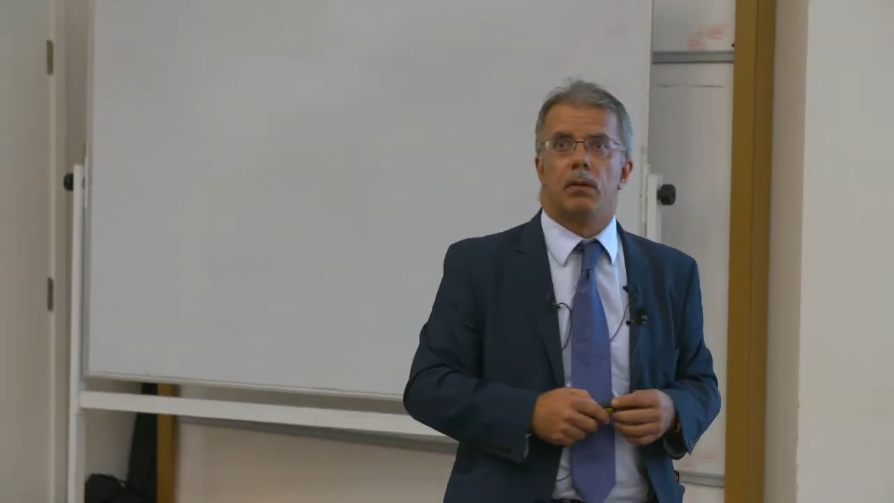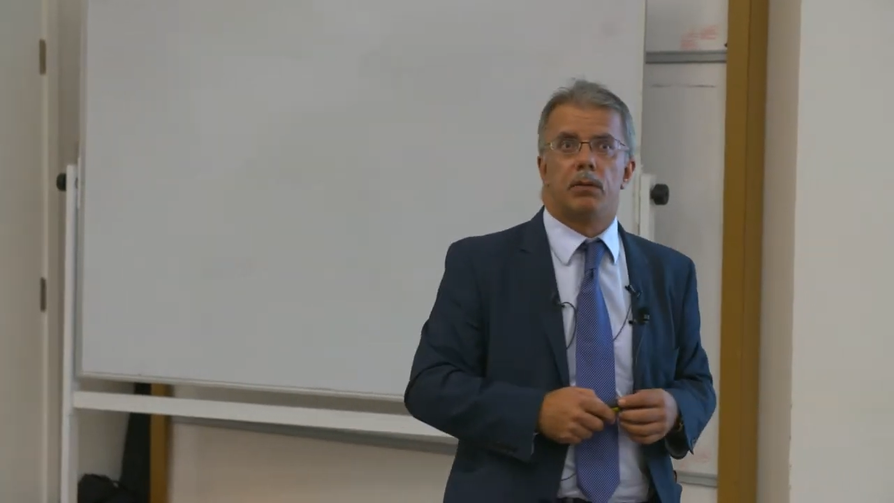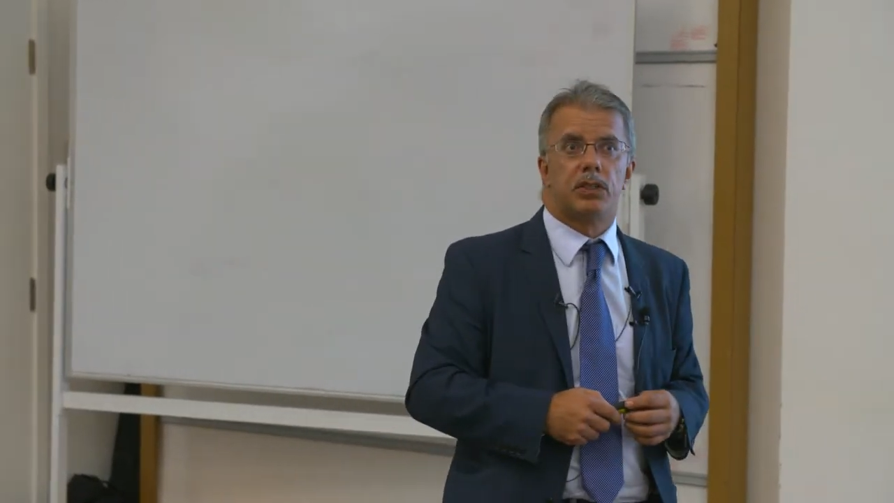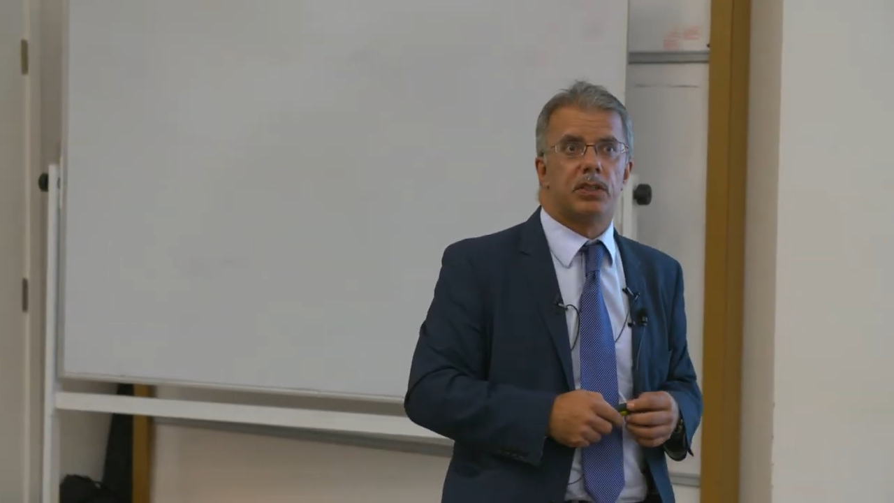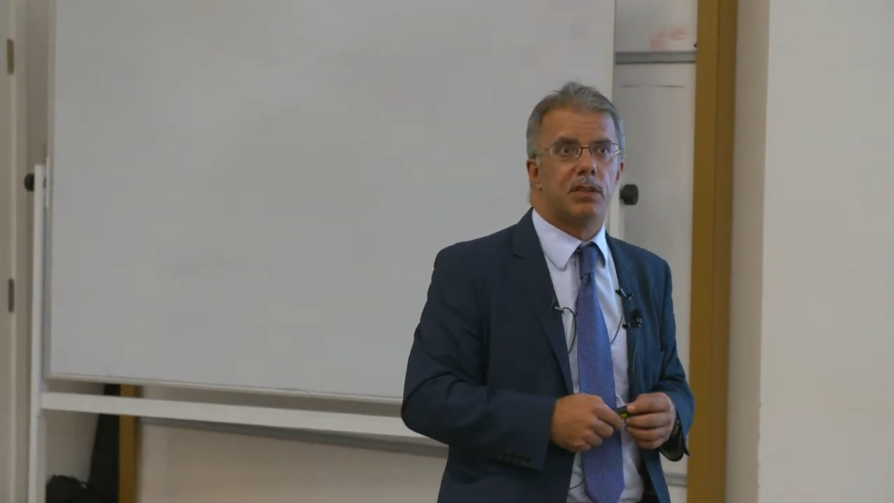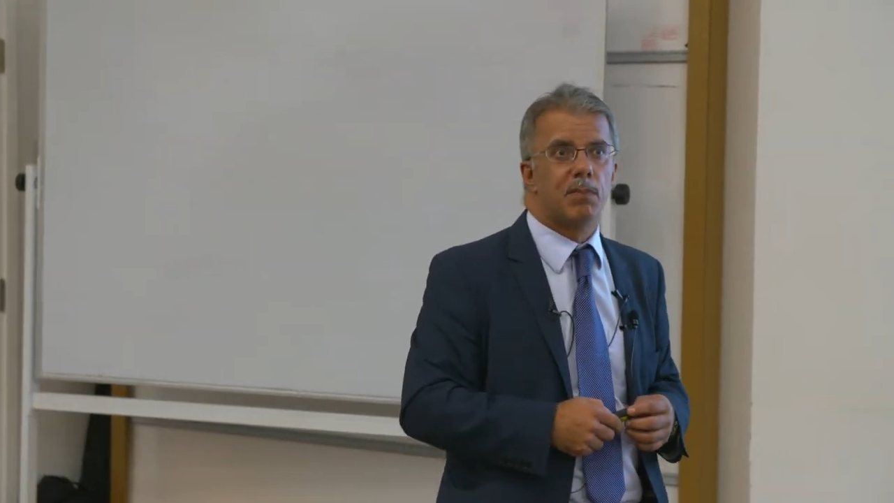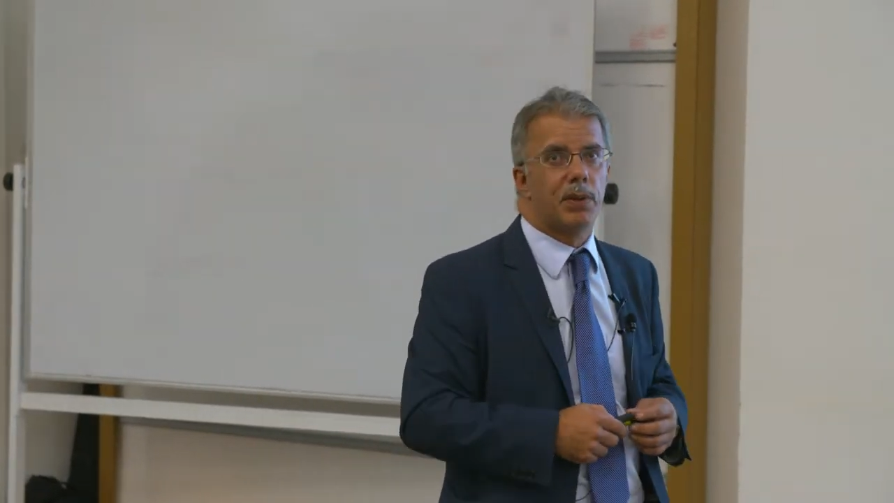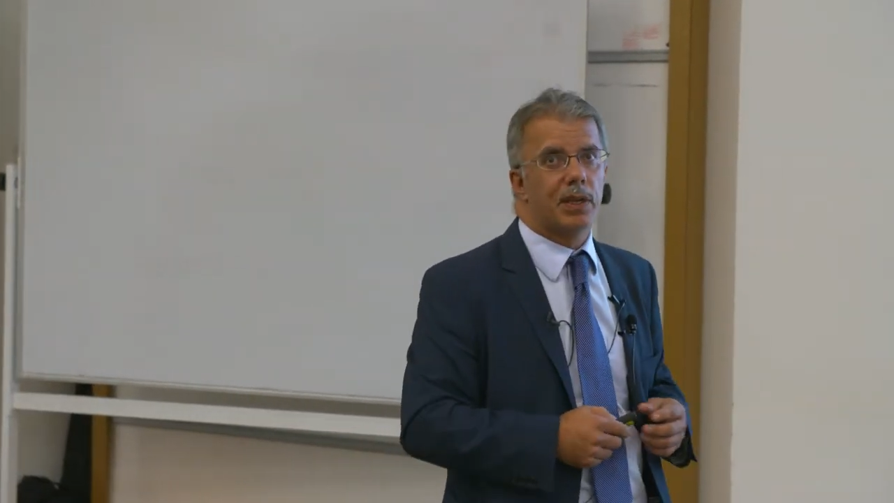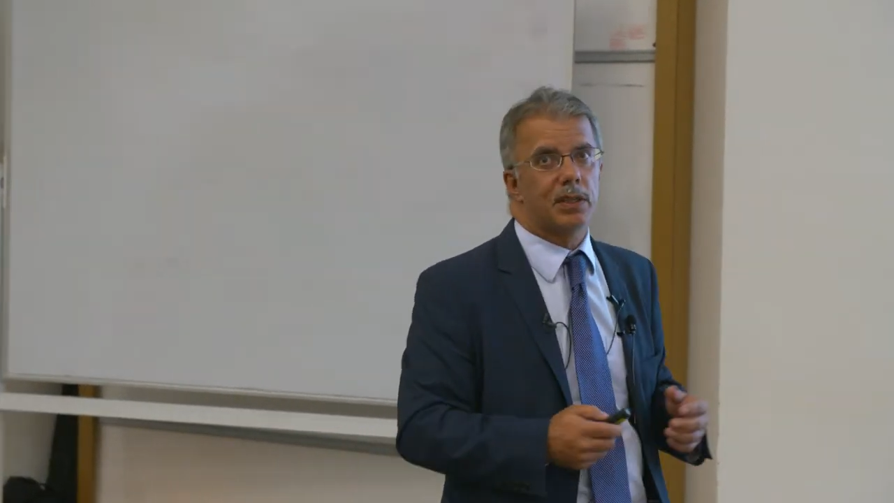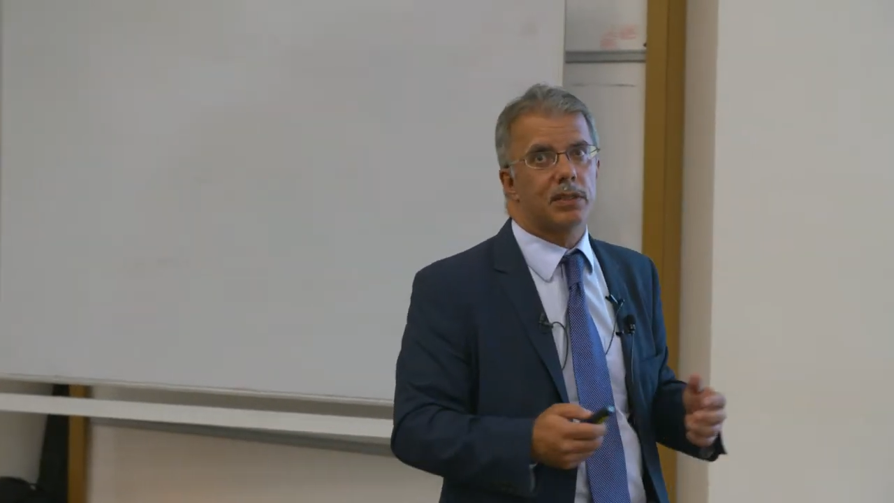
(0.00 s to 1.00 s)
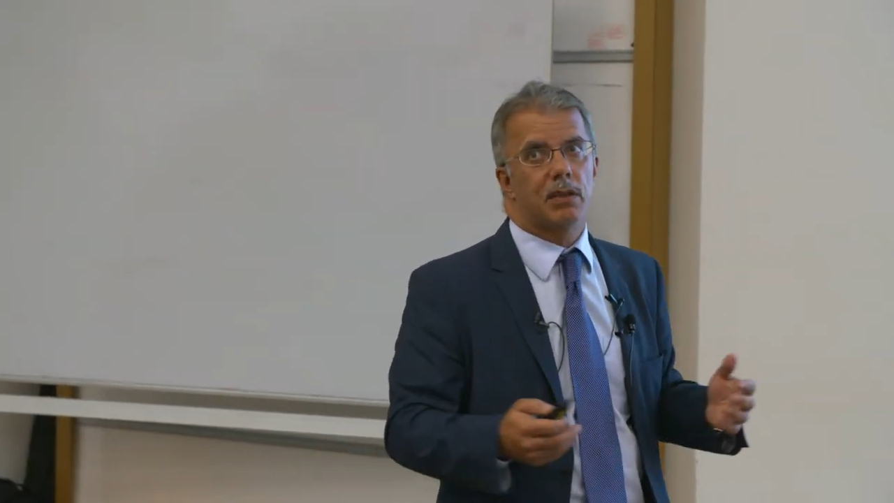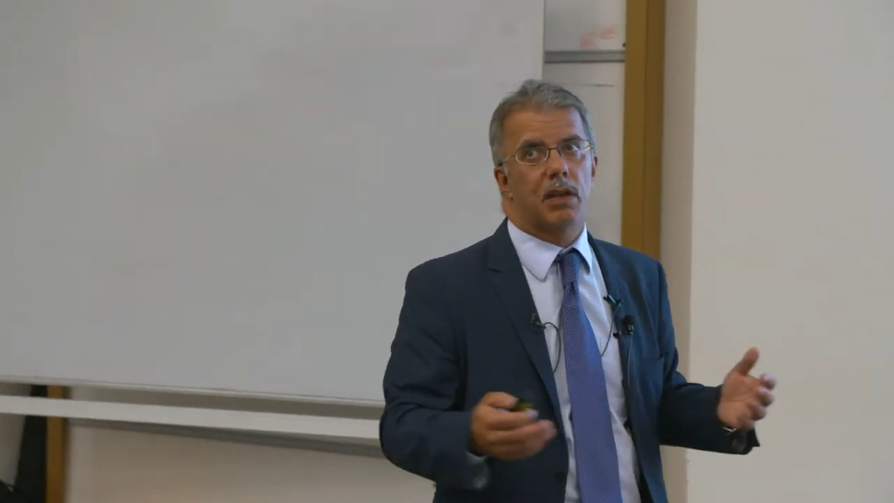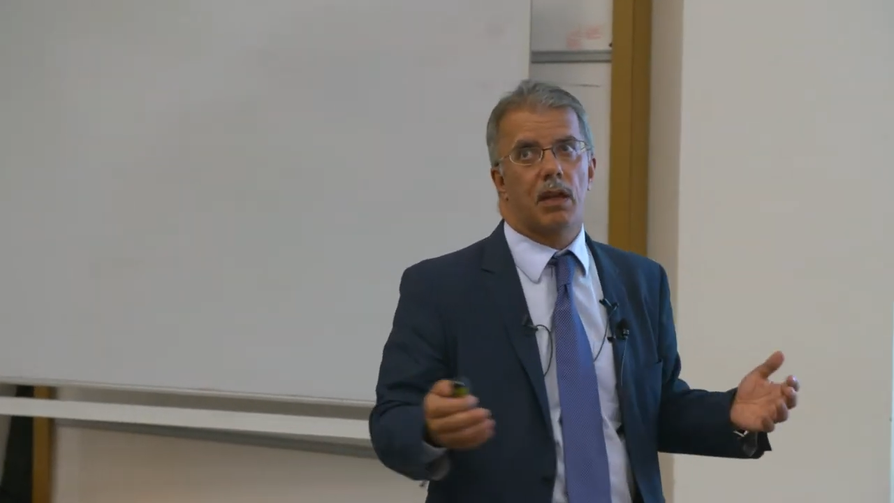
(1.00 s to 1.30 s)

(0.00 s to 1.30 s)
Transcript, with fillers: which is the biggest